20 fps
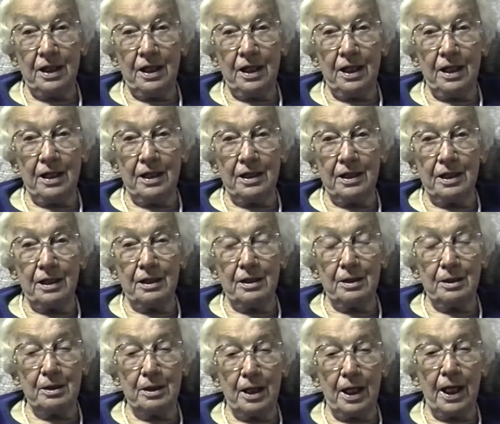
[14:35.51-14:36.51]
And
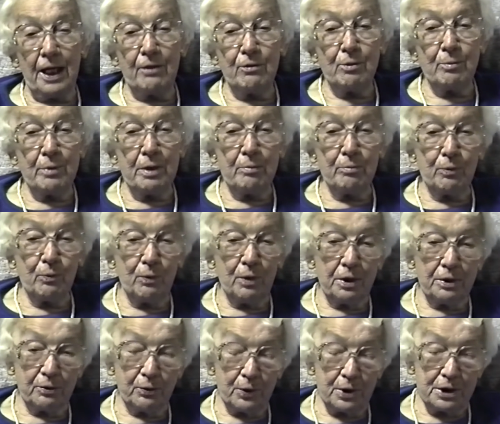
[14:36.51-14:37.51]
I remember
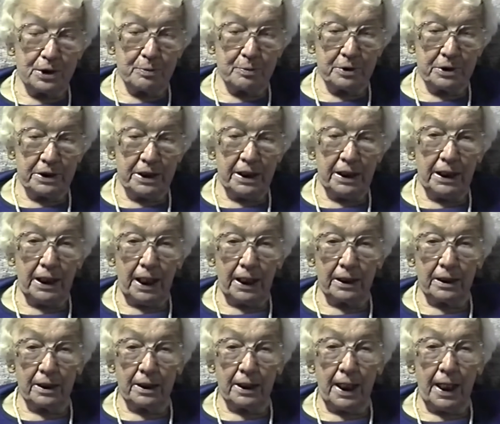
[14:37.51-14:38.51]
one Christmas he
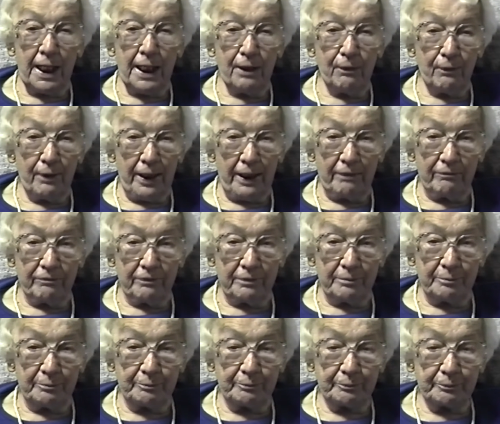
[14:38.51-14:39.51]
got an air rifle.
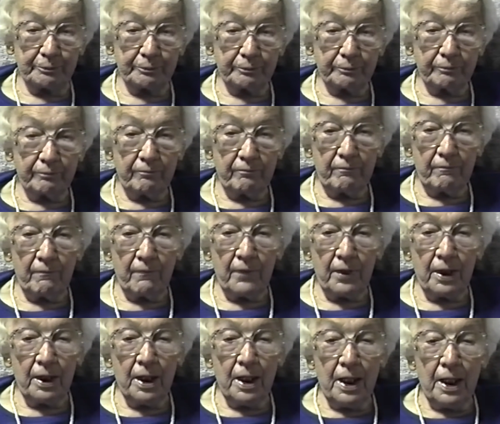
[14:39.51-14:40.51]

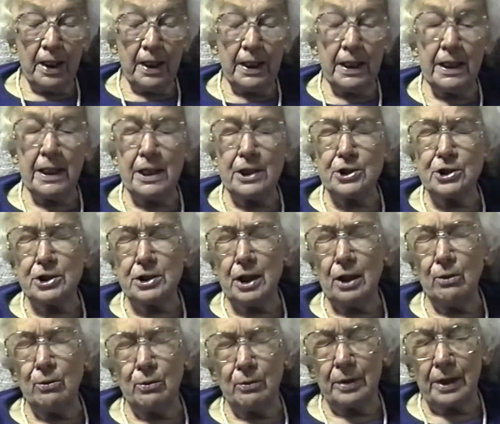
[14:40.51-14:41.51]
It had
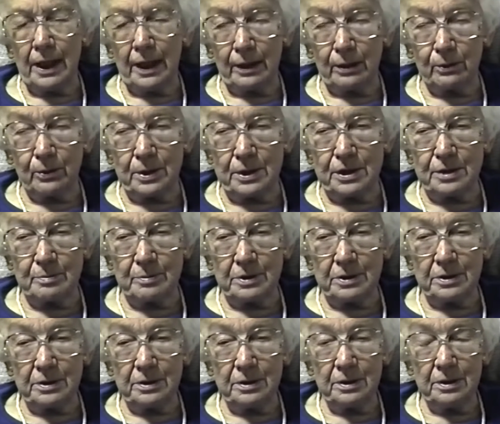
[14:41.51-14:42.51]
snowed that
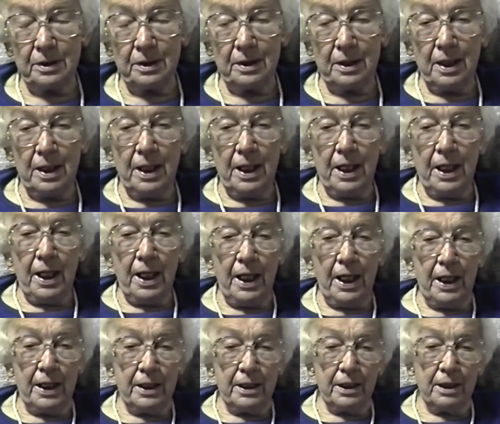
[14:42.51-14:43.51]
Christmas.
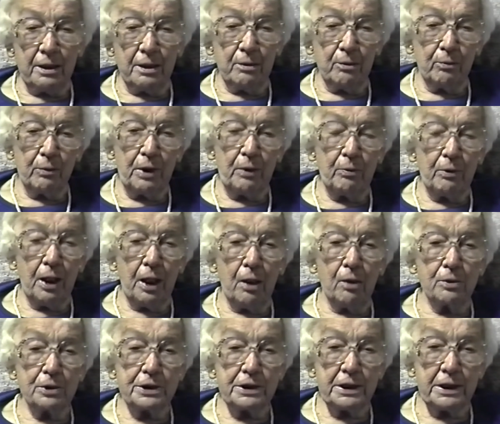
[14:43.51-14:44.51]
And we were
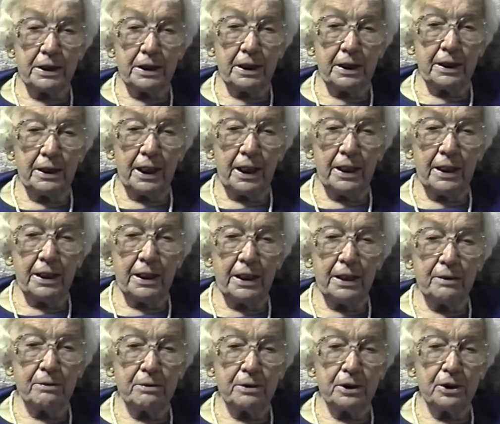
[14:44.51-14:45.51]
all sitting in there, and
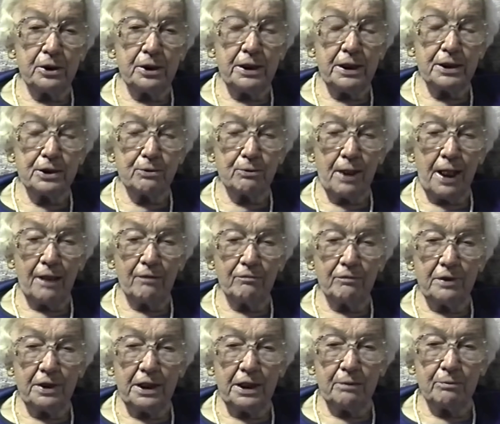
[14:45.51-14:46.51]
he took his
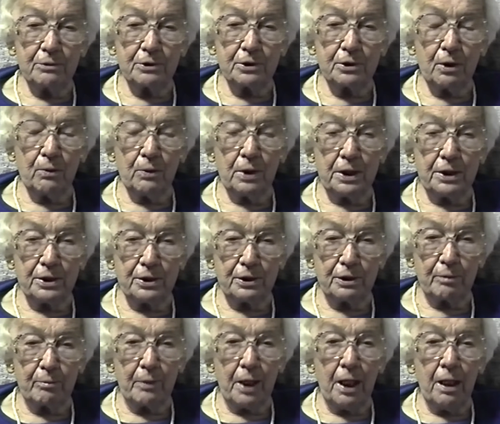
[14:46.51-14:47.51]
rifle and he was going to
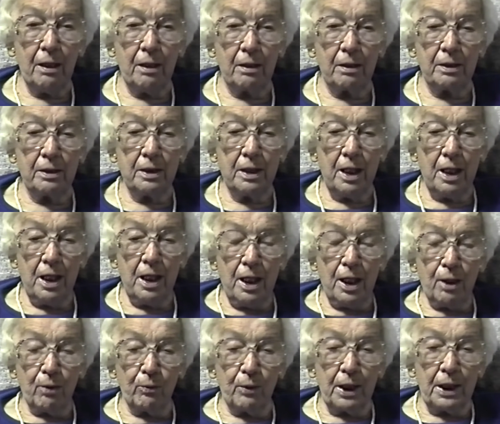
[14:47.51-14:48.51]
the barn.
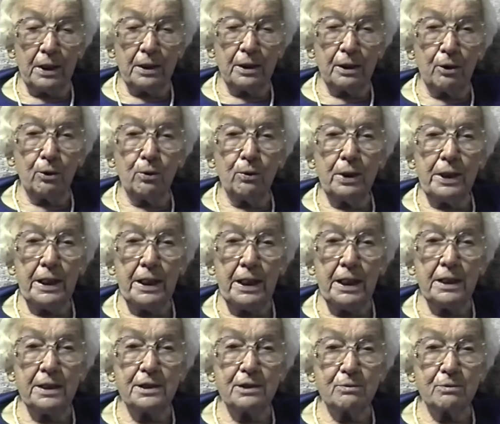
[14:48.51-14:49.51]
Well, the old
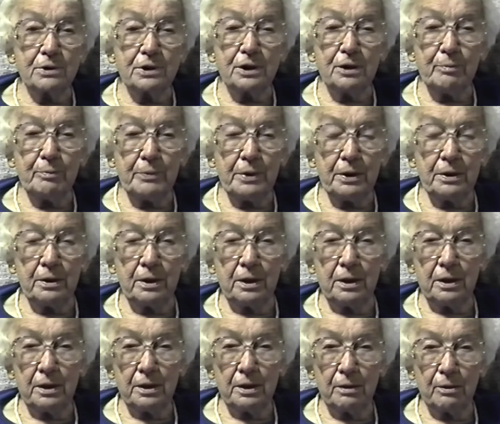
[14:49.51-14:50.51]
hens was up in
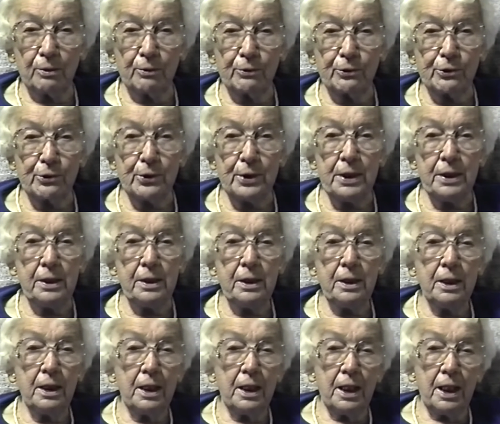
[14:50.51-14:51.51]
the tree,
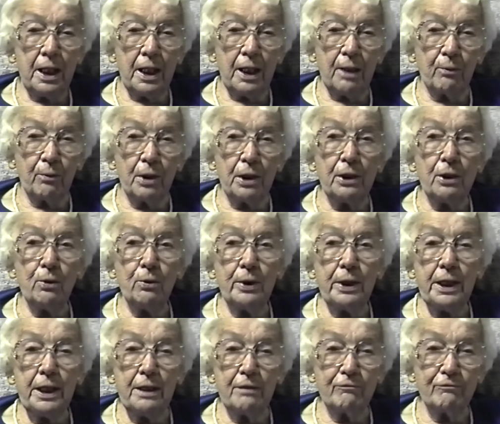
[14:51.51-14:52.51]
and one old
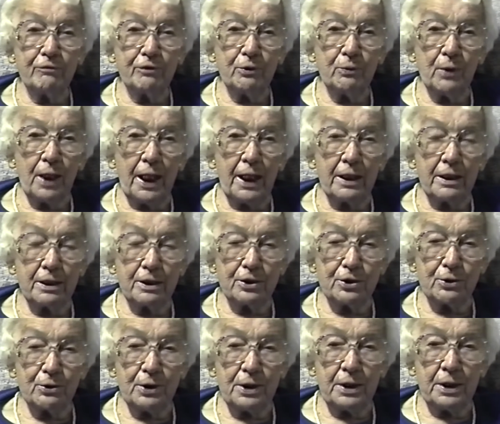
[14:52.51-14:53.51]
hen flew out of the
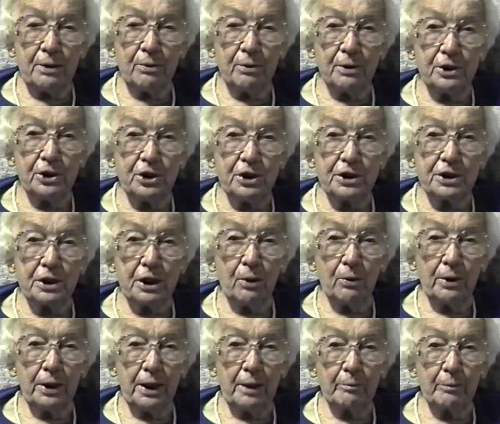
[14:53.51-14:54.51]
tree when she
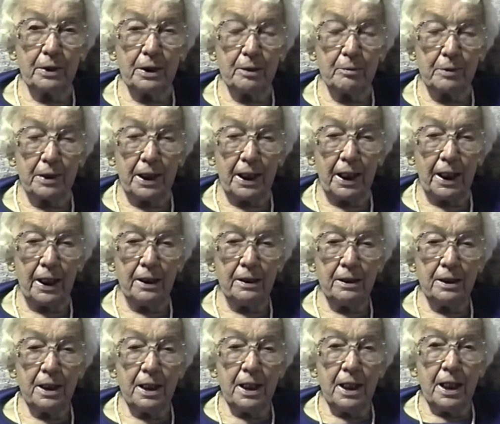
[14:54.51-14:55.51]
saw him coming out.
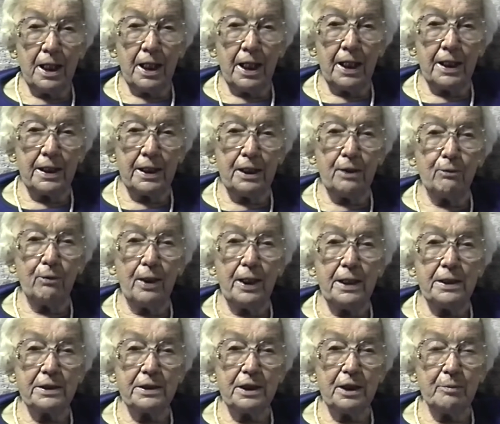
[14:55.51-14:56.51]
And he
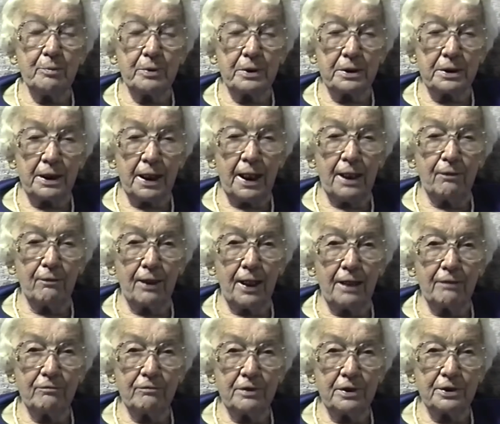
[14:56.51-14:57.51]
raised up his air
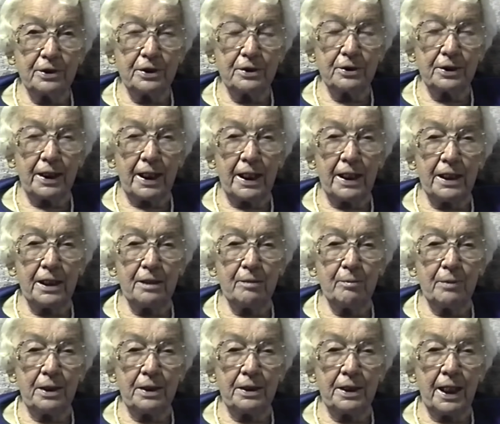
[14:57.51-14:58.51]
rifle and took
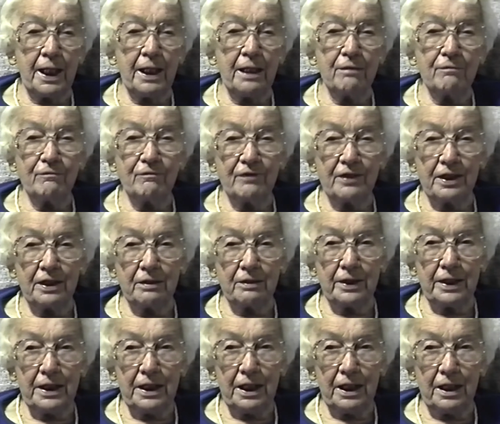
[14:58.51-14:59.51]
aim, and down fell
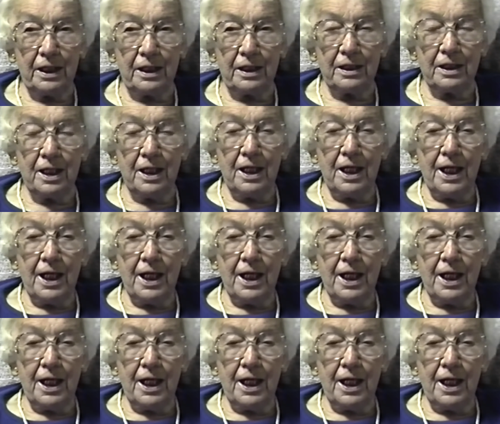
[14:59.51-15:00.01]
the hen.